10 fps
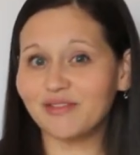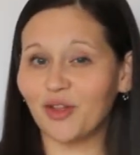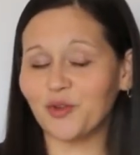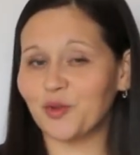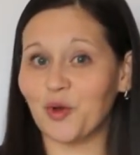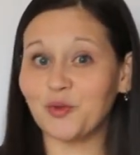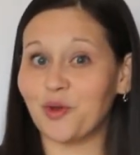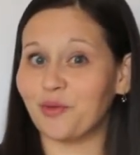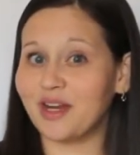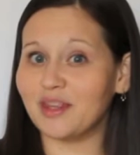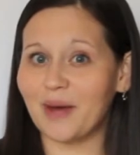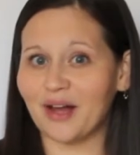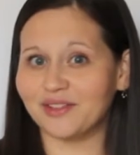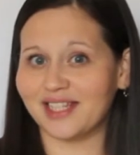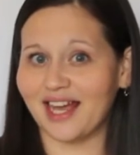those were 3 of the
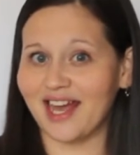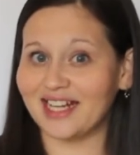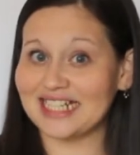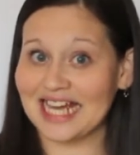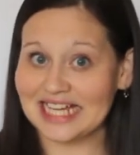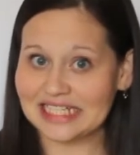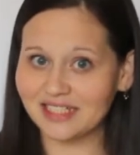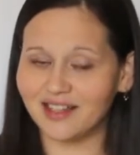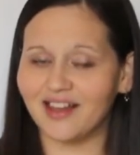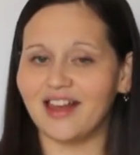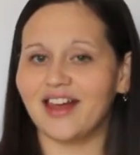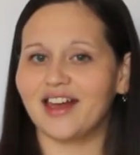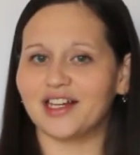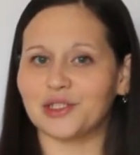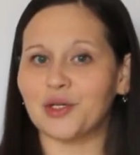pounds that I had gained
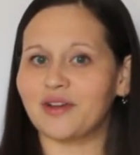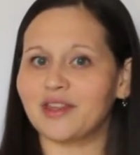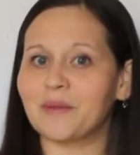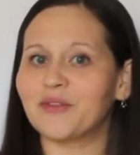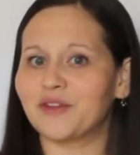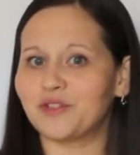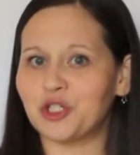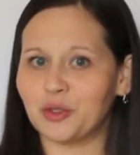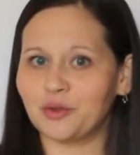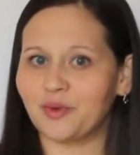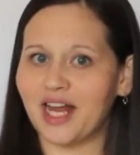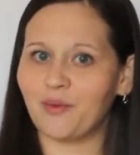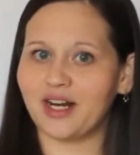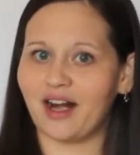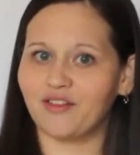during the month of June when
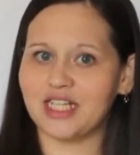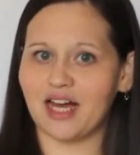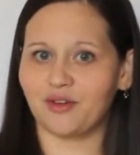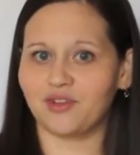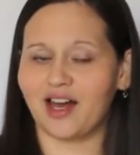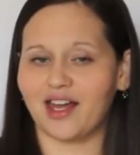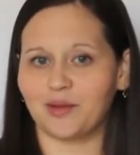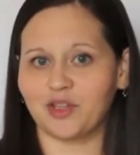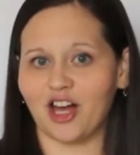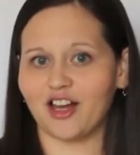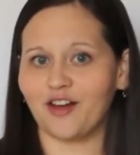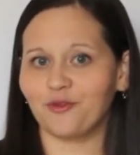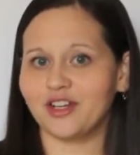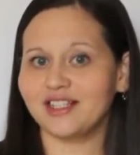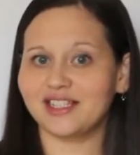I went out of town on a blog
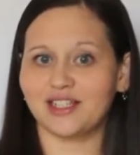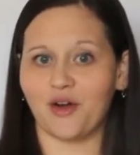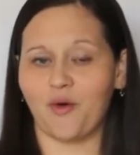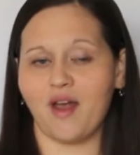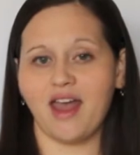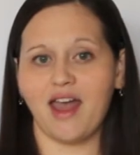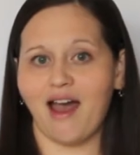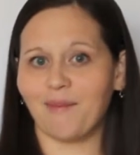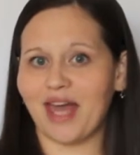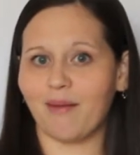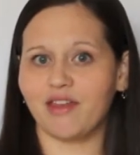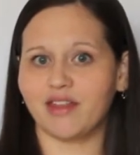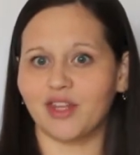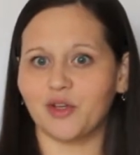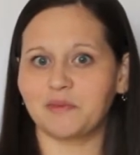conference. So I'm happy
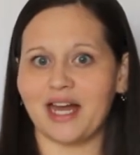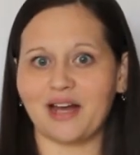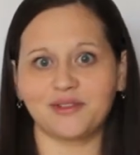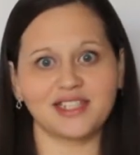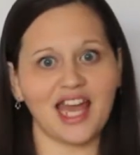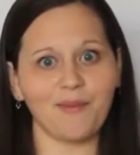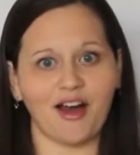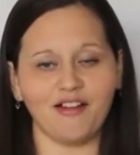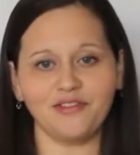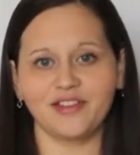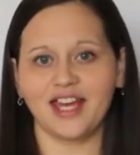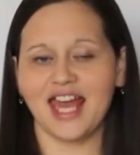that those pounds came off,